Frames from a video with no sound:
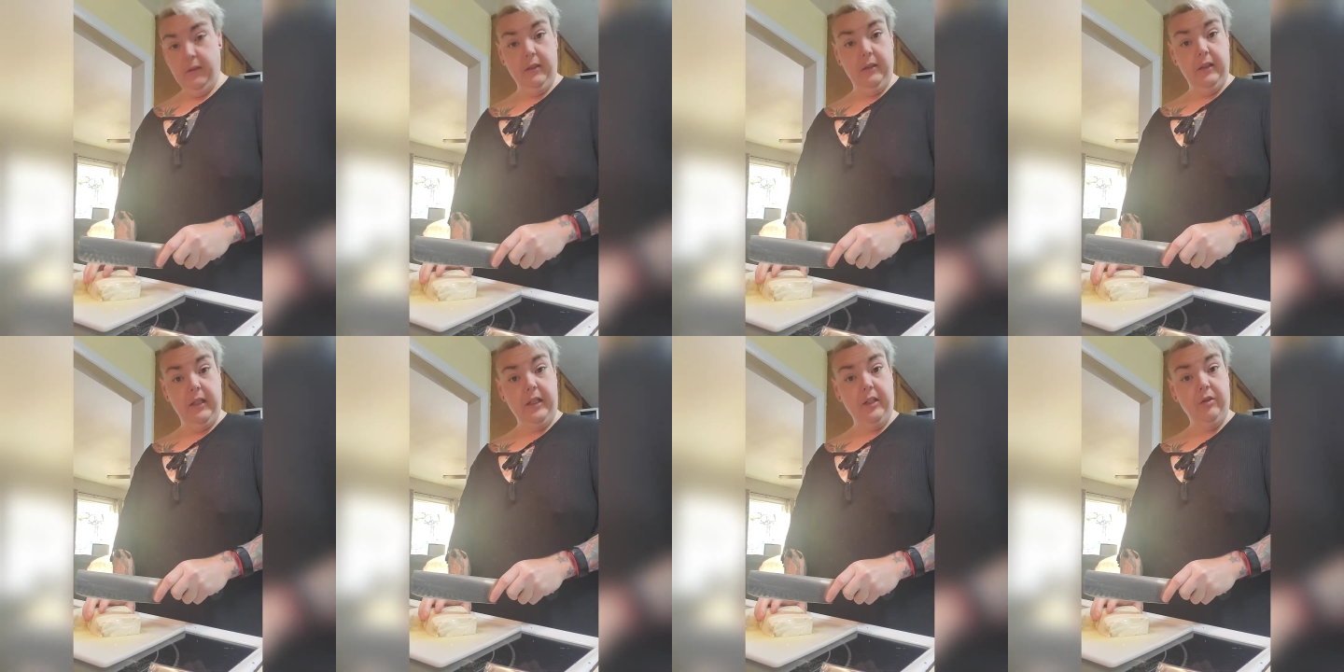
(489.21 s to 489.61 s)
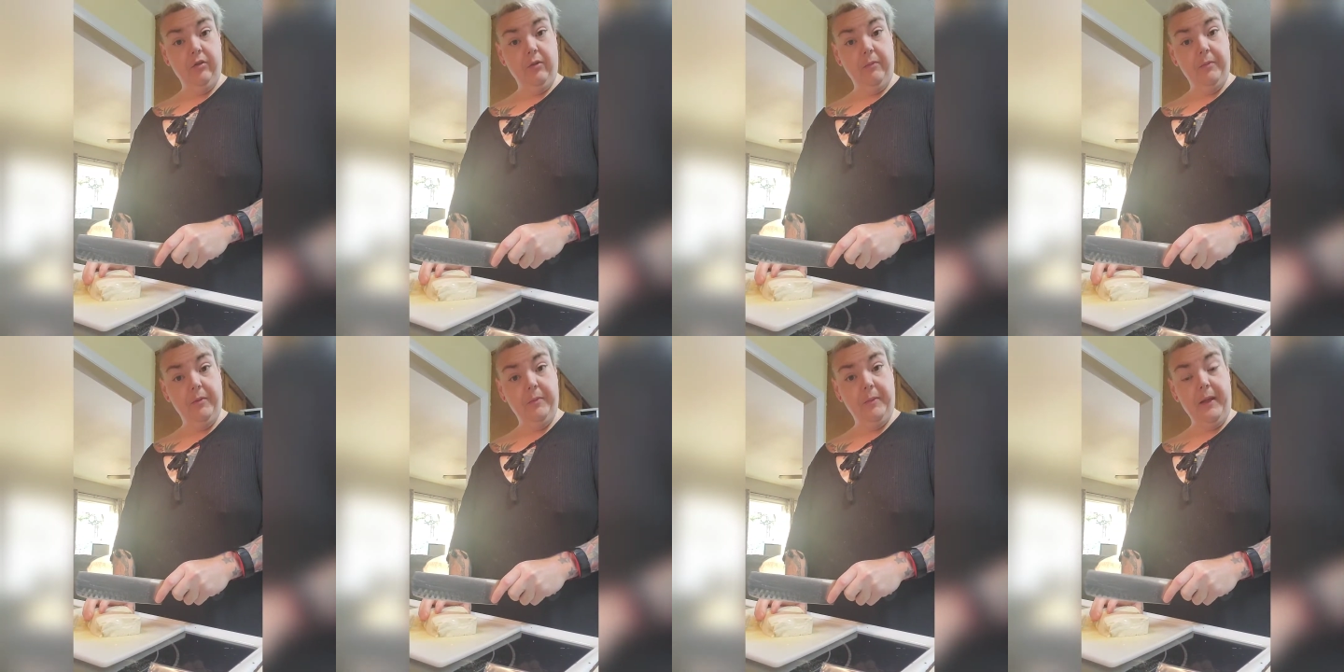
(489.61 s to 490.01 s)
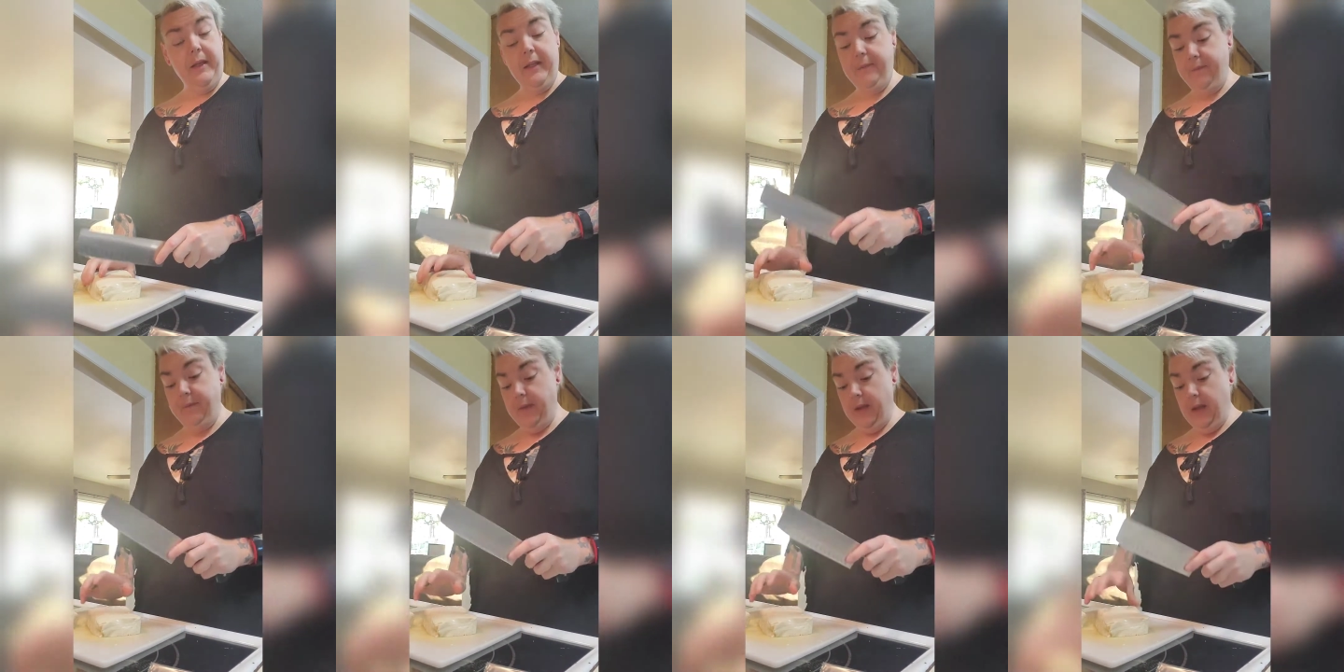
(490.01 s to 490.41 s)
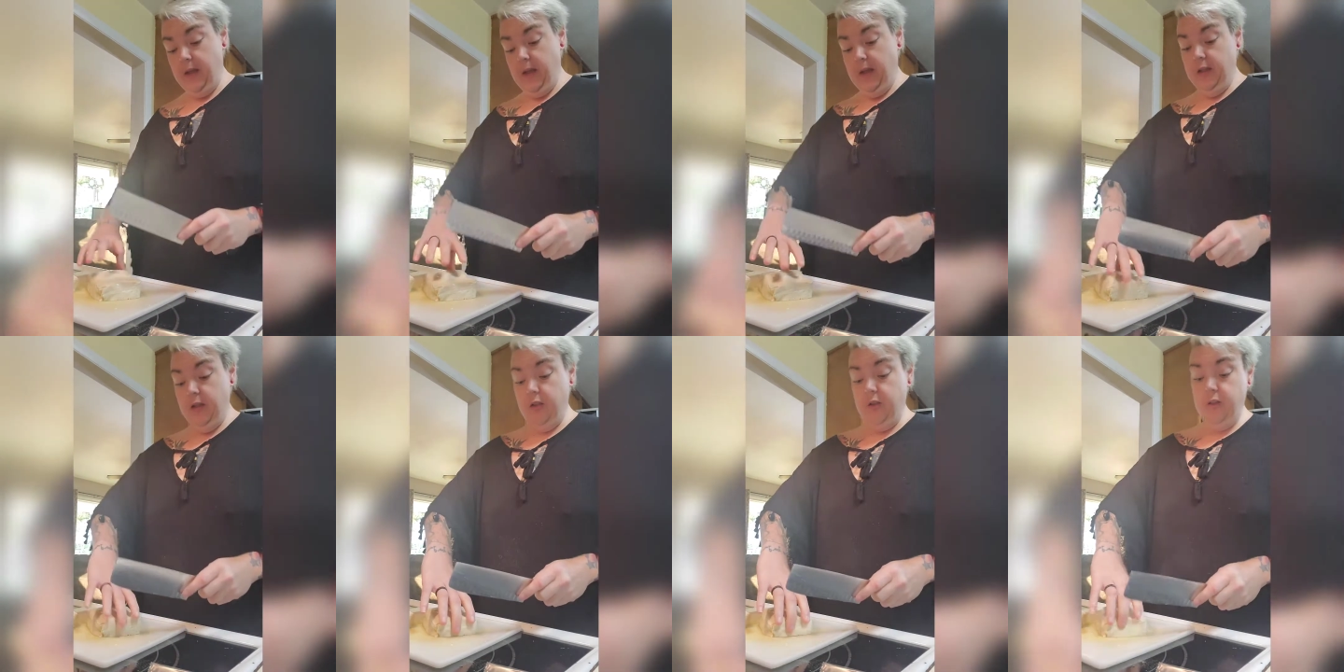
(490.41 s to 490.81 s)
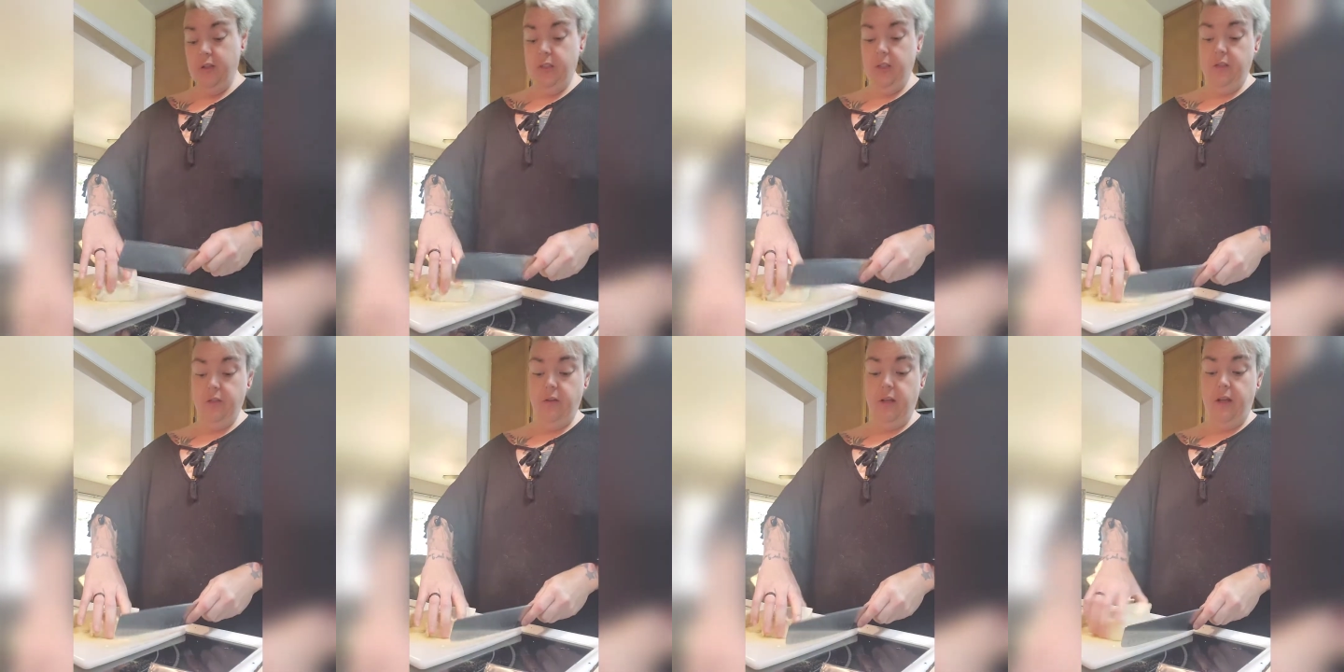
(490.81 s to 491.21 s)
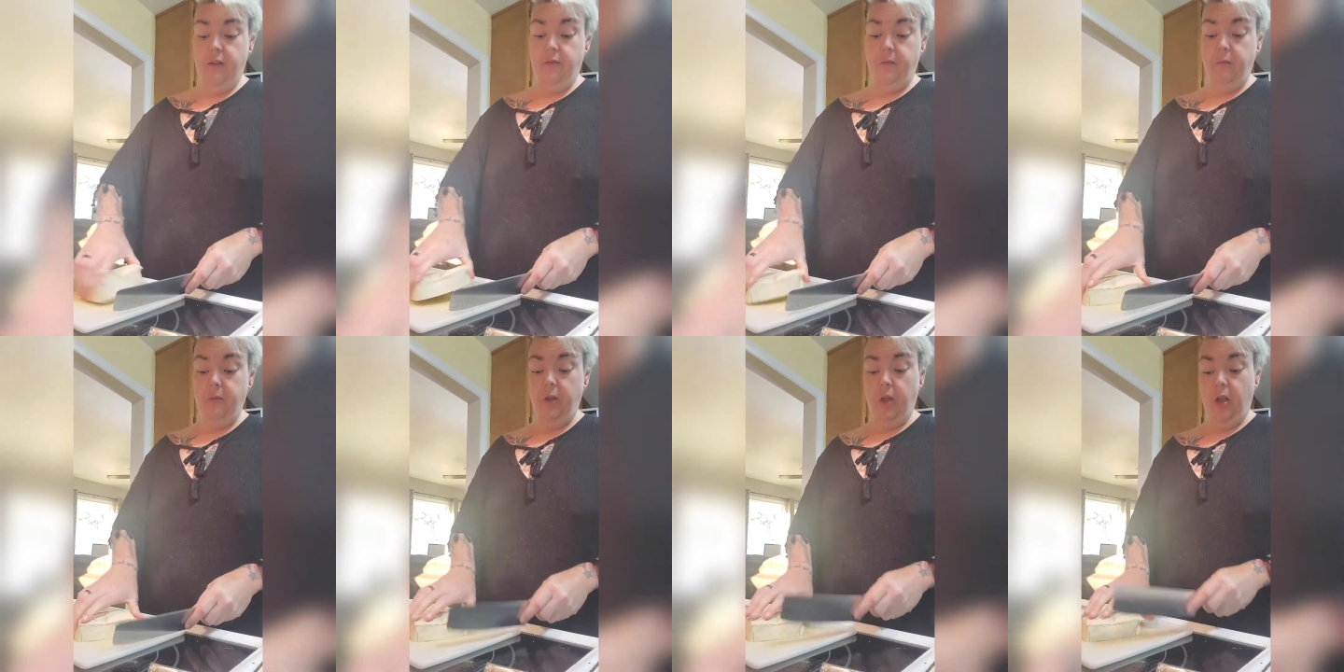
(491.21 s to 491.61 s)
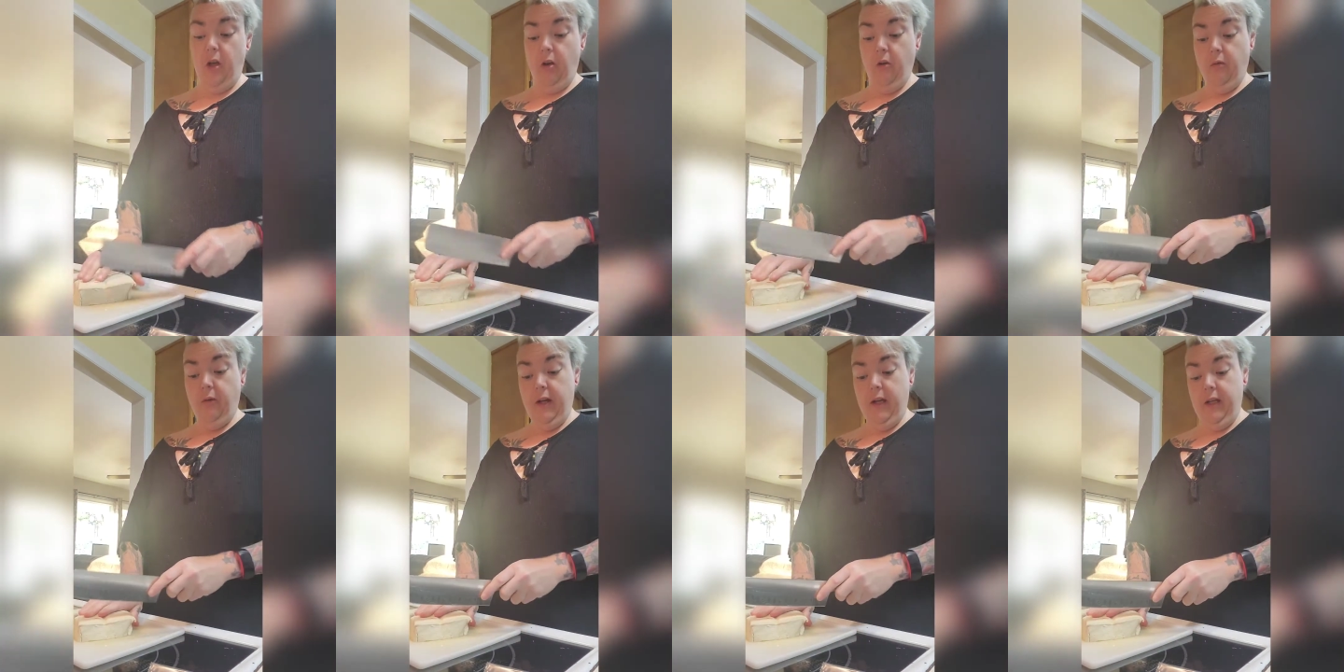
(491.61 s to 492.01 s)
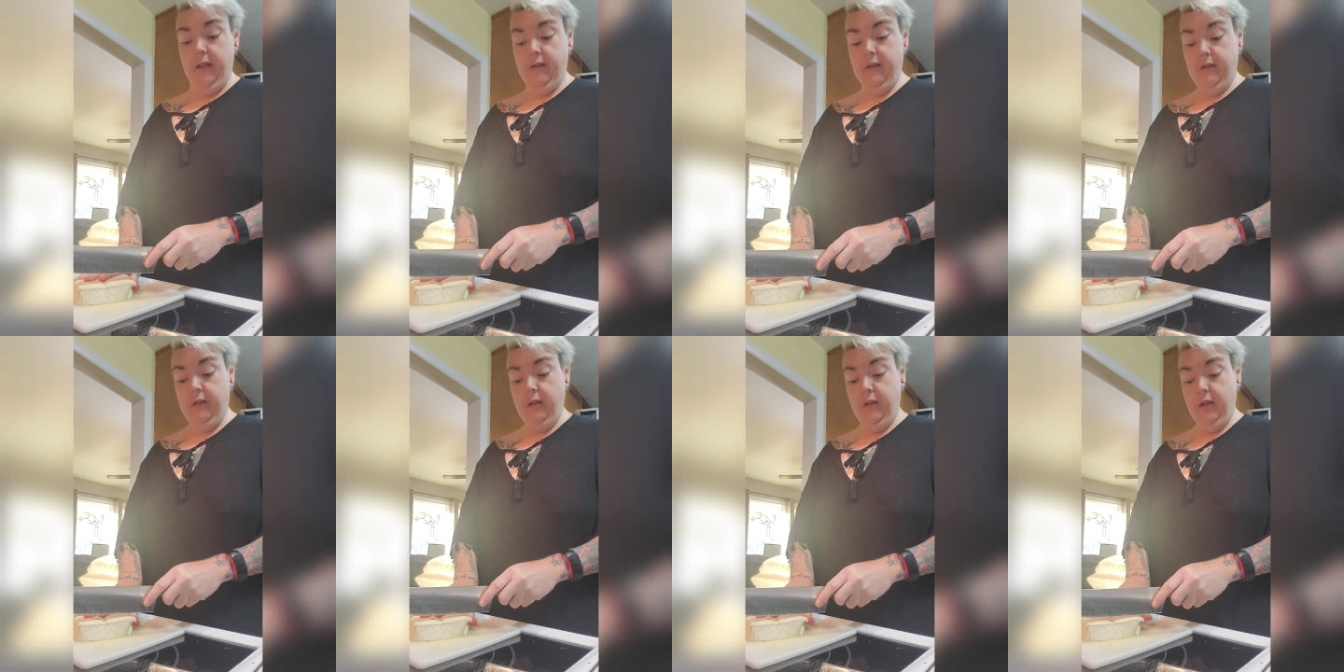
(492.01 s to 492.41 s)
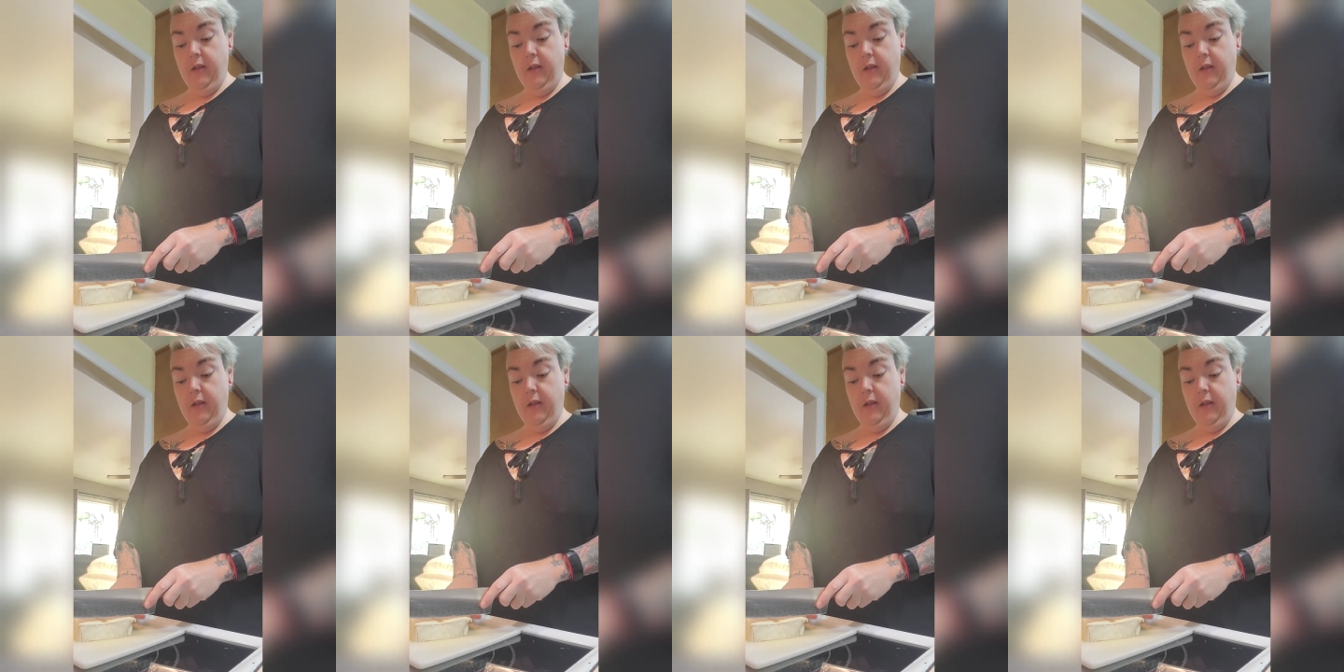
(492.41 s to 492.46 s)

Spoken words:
like strips of bacon. Now, you can either have them longwise,